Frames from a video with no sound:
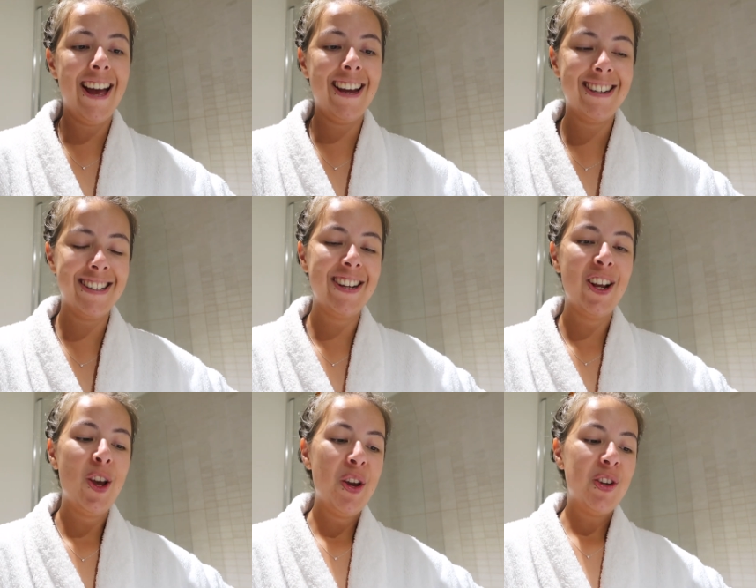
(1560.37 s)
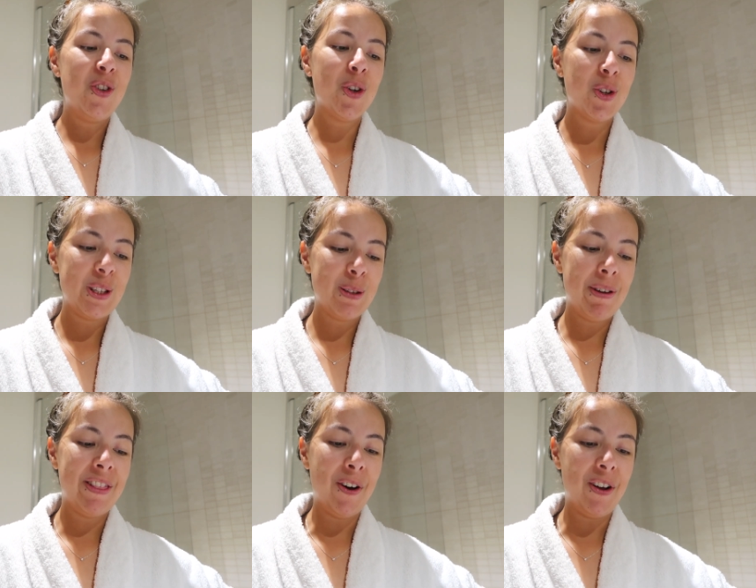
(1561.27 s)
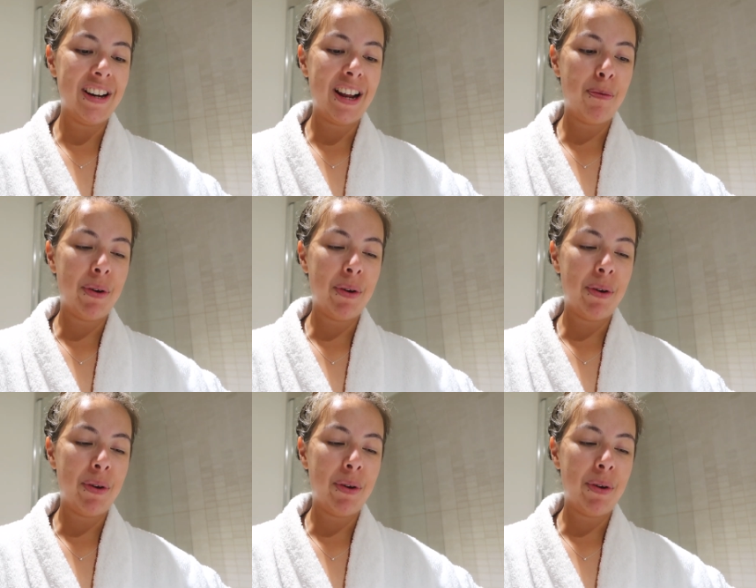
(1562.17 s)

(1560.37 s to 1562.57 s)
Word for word: And Josh had spent the holiday